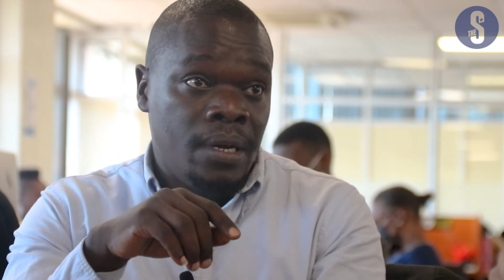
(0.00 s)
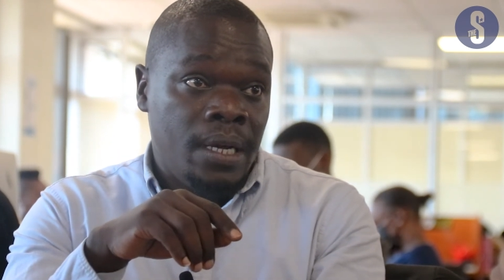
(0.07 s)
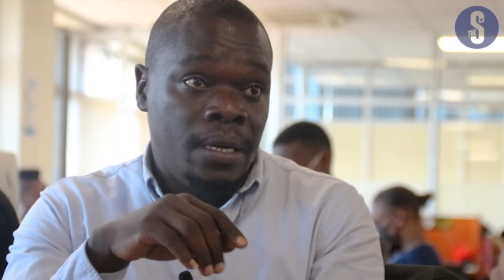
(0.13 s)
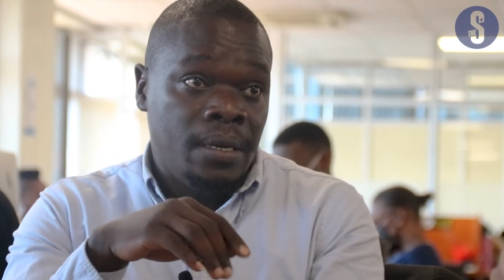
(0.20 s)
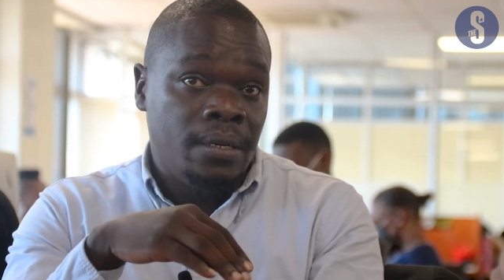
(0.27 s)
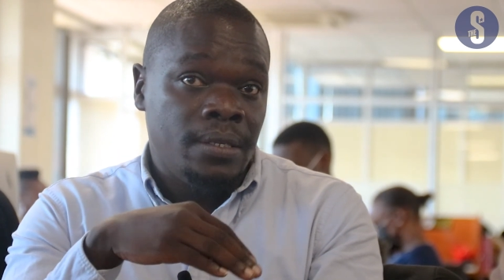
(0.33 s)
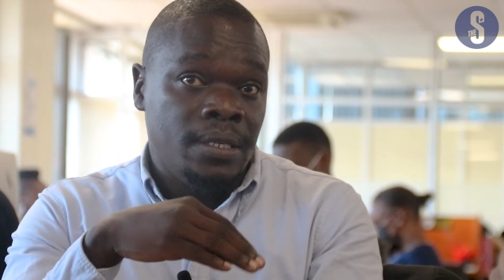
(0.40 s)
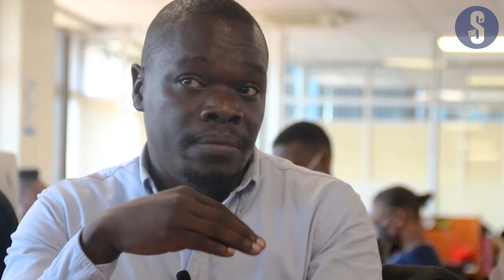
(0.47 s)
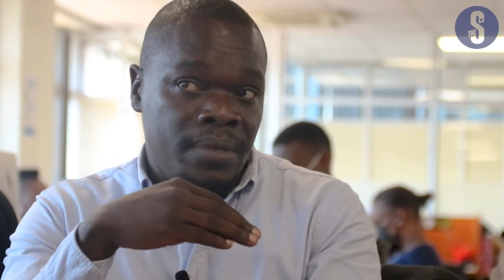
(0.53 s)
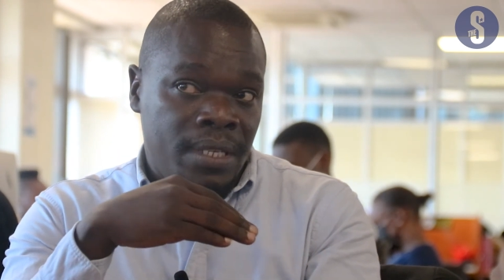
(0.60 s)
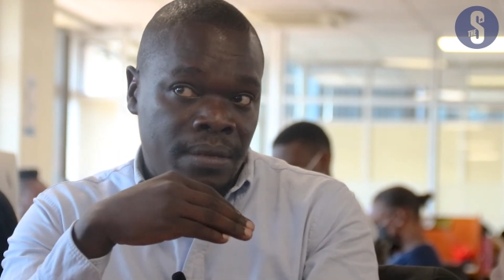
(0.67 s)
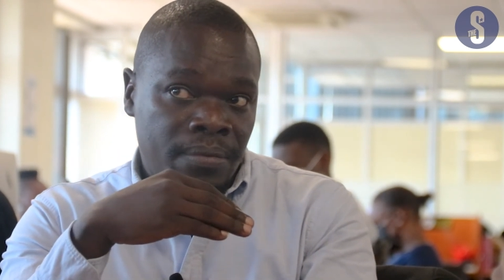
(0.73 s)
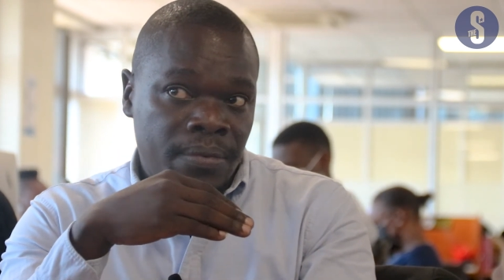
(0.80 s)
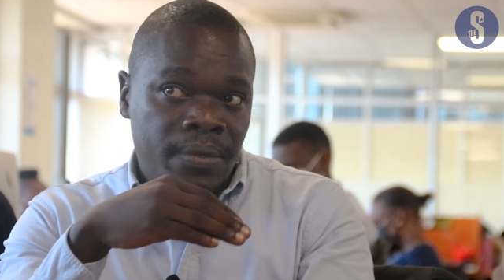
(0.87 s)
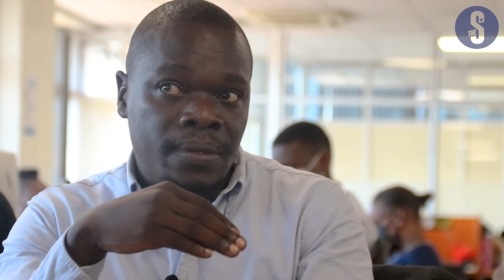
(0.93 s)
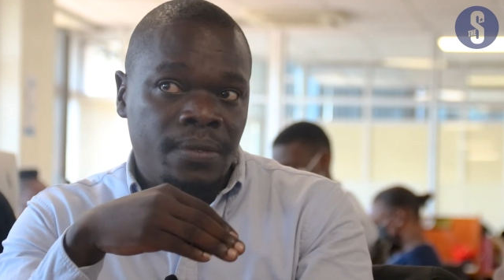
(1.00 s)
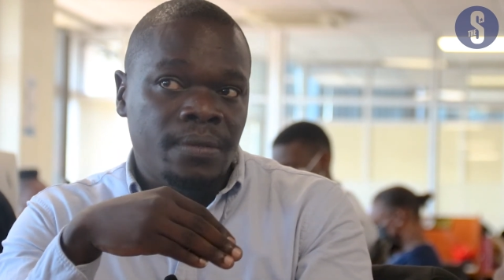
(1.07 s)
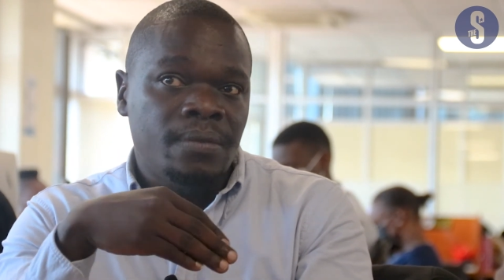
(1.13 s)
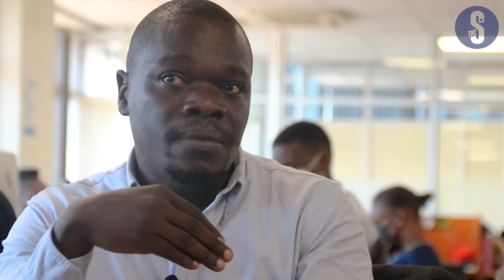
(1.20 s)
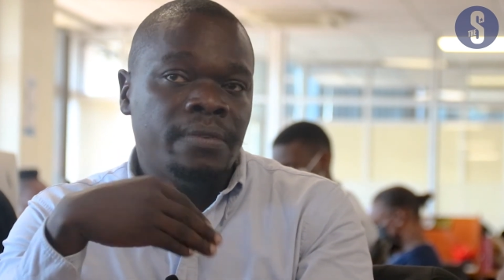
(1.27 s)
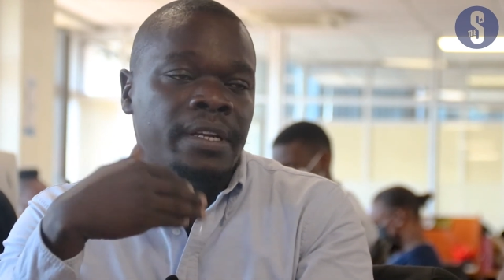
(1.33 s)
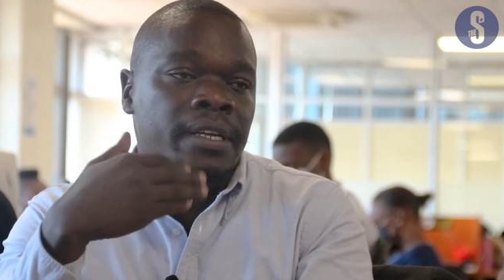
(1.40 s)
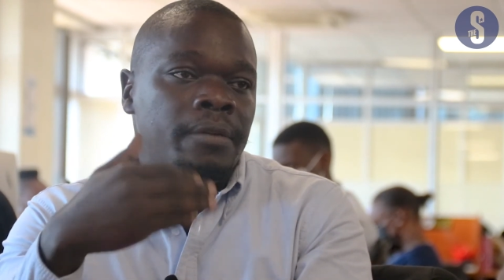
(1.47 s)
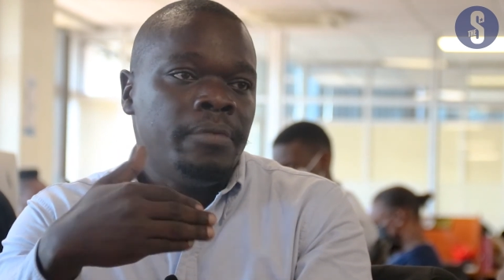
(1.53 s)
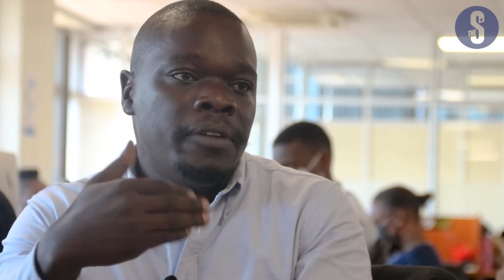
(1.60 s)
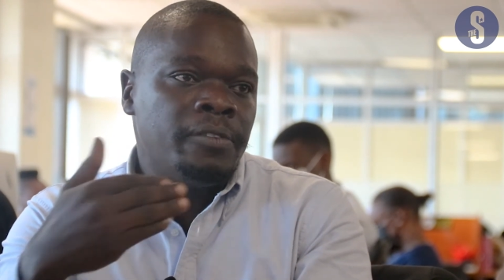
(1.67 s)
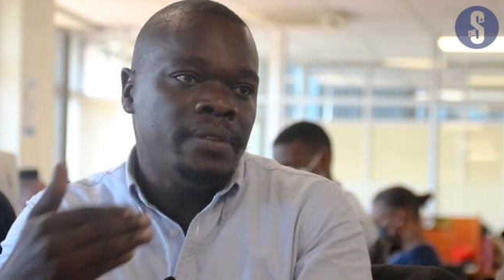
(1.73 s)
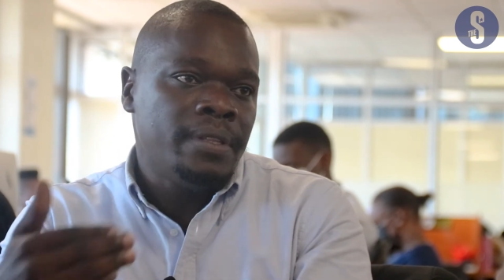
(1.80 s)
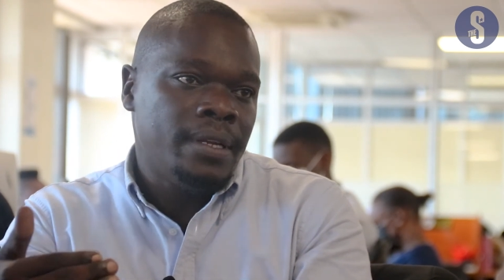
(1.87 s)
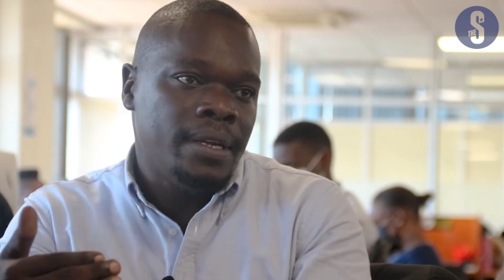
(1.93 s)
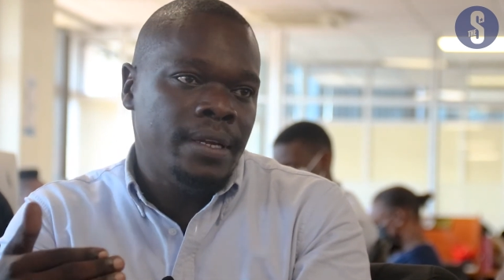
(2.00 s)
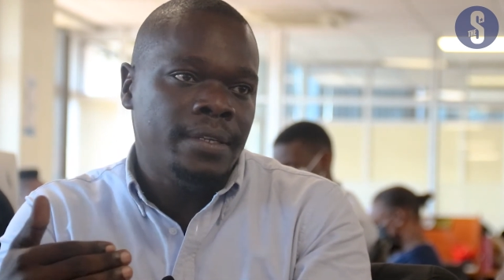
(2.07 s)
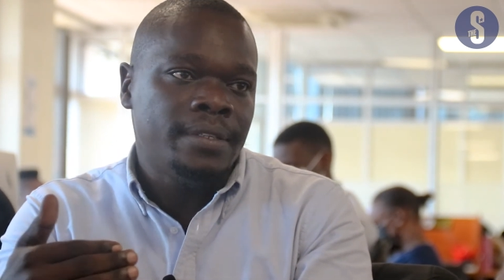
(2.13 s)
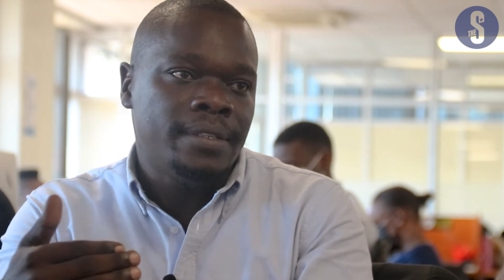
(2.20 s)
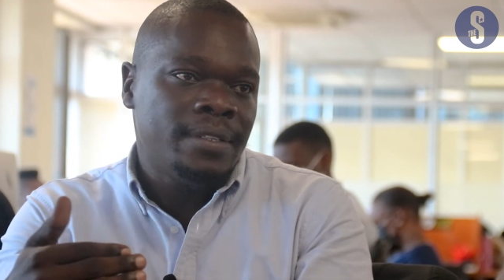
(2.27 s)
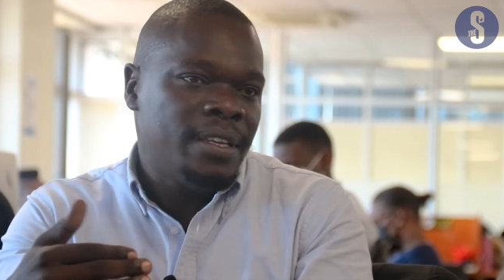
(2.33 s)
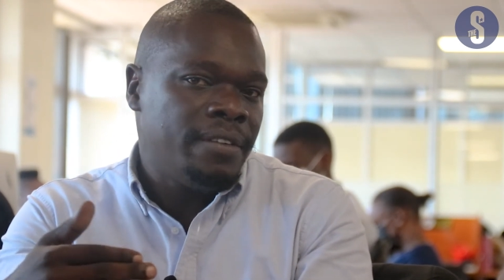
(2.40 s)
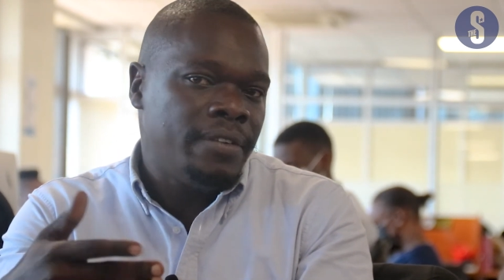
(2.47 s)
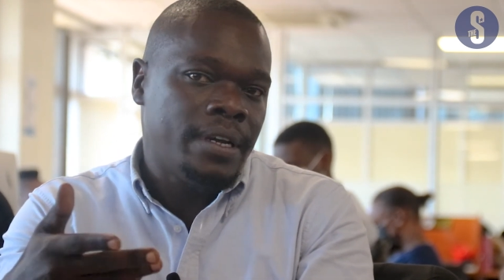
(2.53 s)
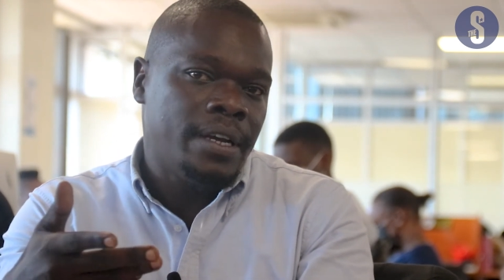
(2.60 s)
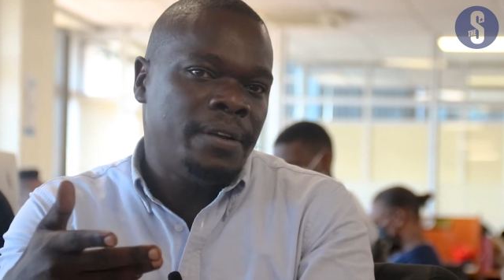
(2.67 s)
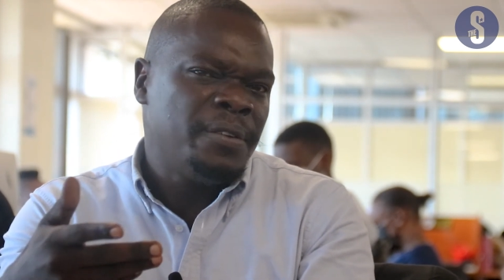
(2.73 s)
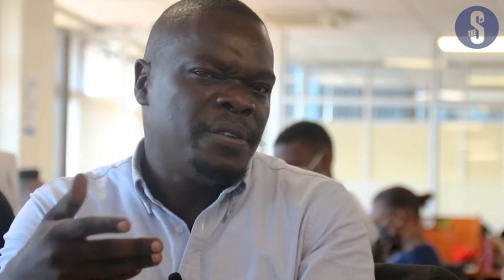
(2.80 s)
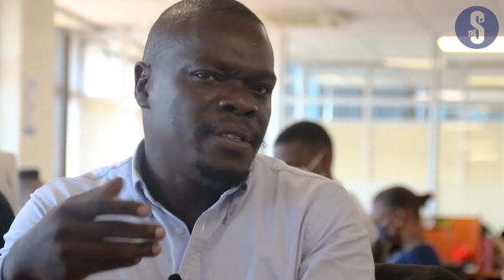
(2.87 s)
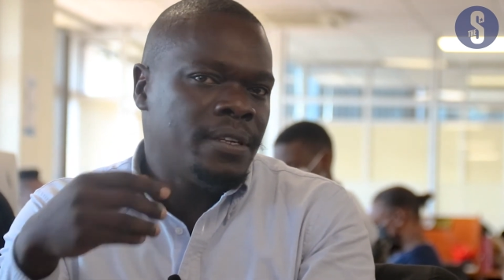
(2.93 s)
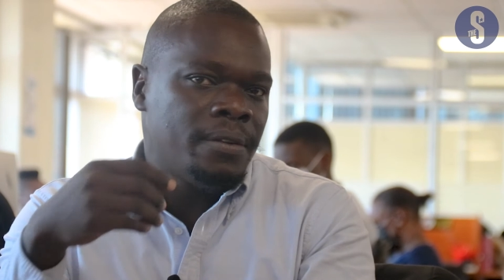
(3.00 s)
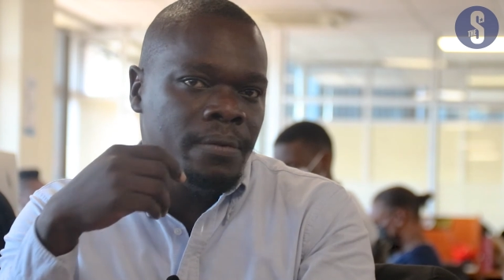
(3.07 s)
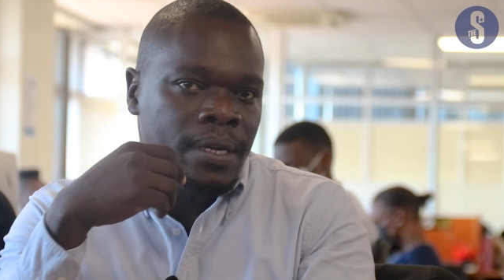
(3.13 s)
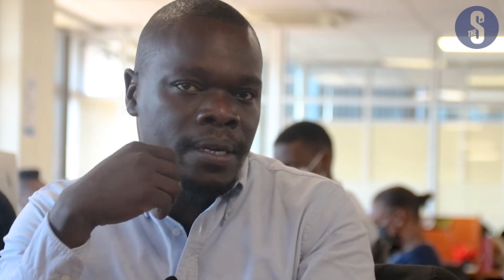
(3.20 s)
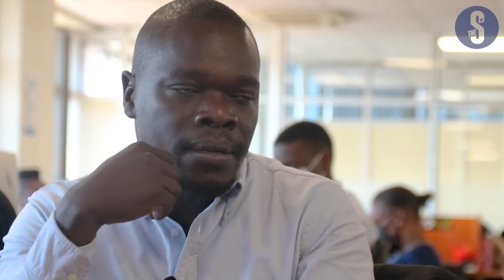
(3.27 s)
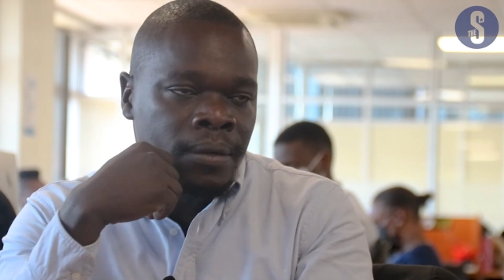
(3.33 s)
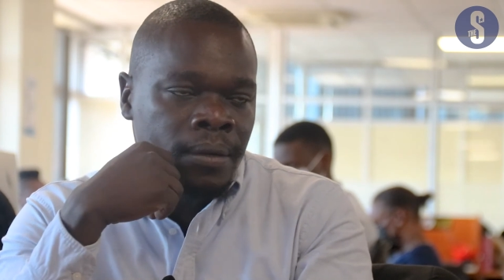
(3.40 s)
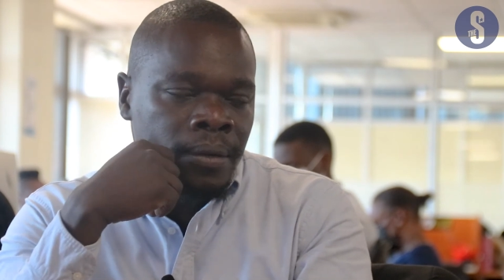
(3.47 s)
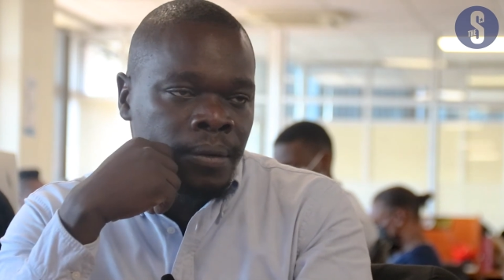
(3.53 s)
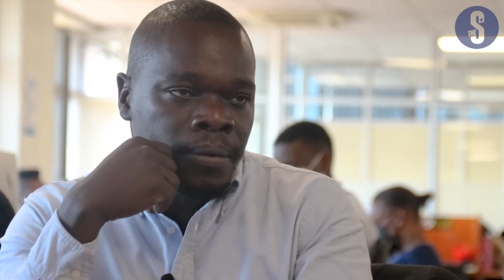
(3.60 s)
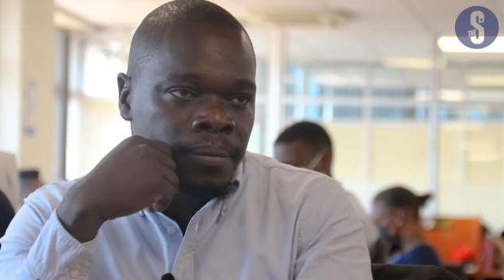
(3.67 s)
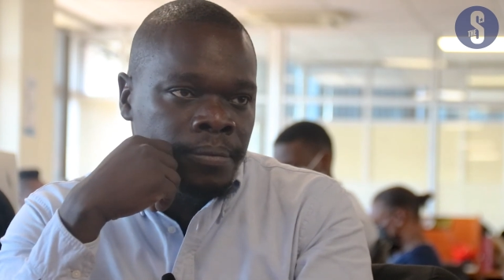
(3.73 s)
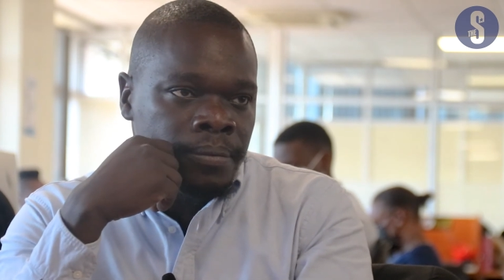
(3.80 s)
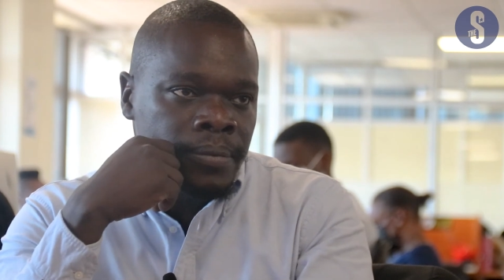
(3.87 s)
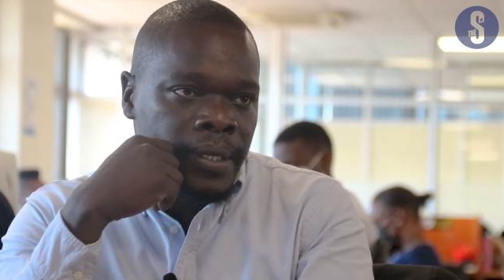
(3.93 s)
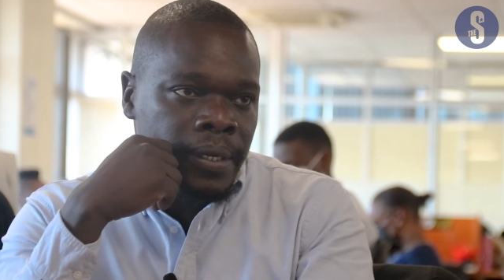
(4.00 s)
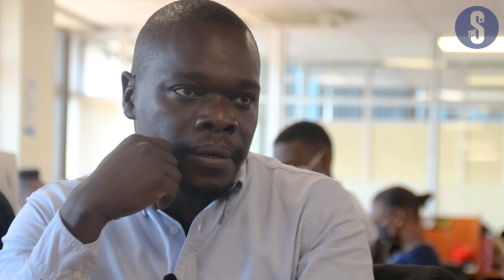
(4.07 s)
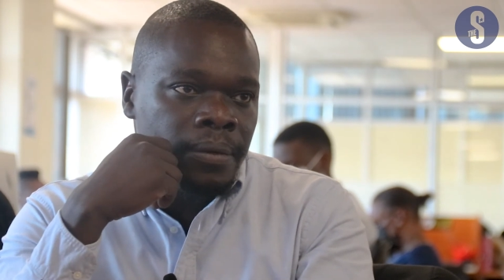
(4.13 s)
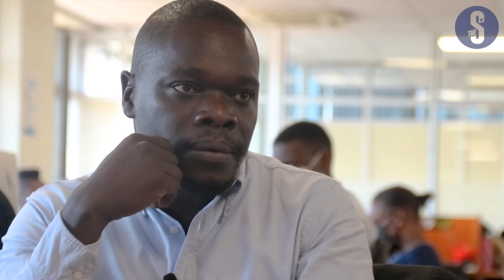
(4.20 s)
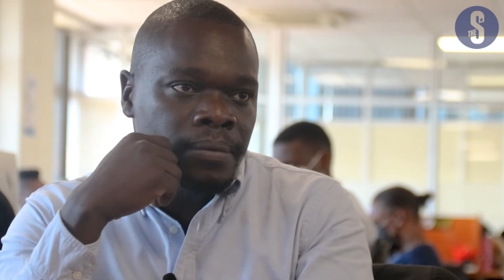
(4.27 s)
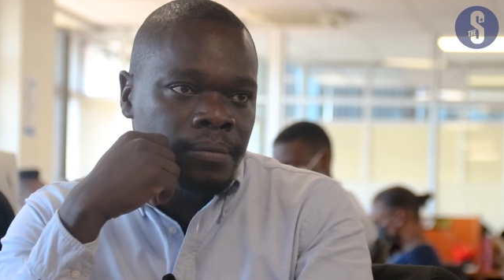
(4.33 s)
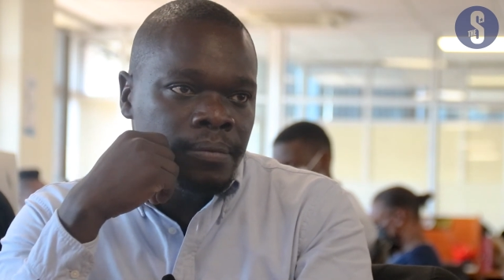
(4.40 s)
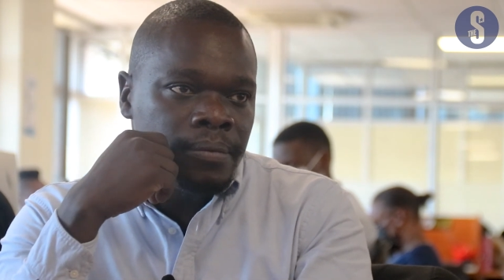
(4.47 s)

And sometimes read between the lines, if I can use that word. Yeah.